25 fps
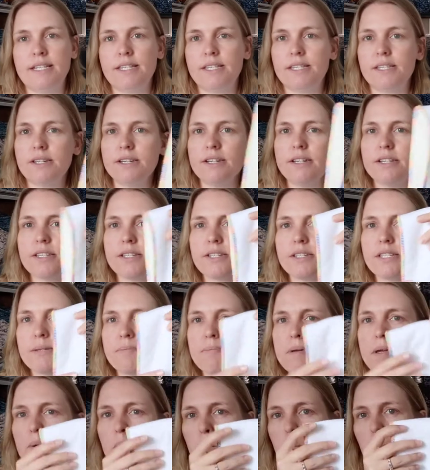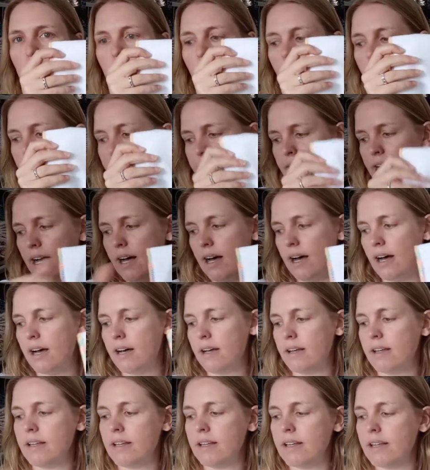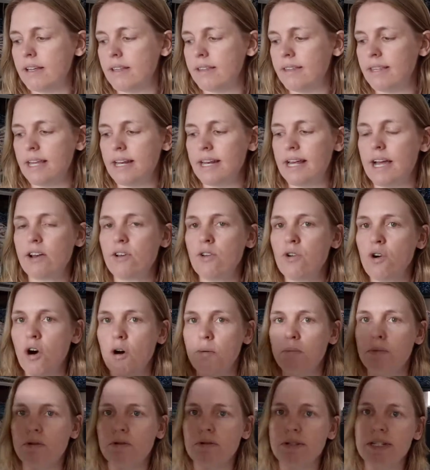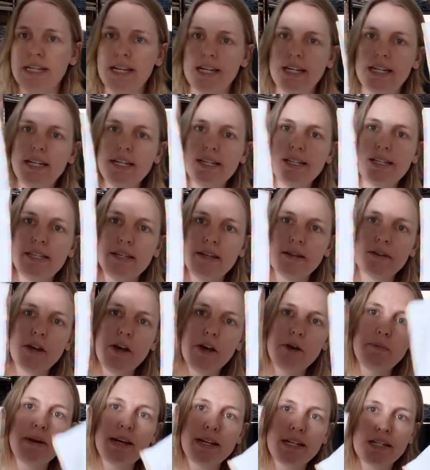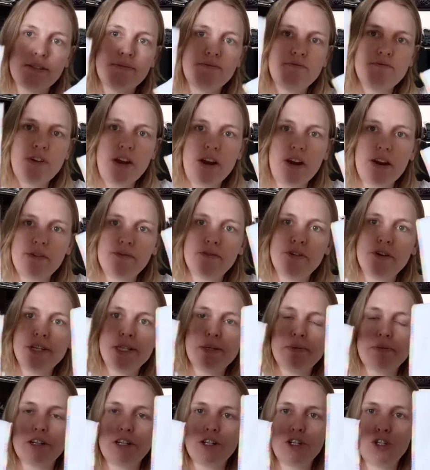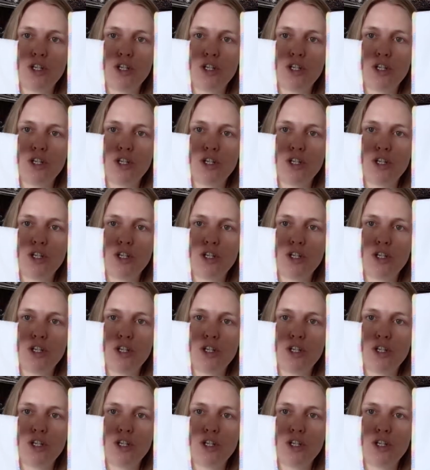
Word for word: insert. So it's a bit wider than our normal teddy. So going back to the very first one I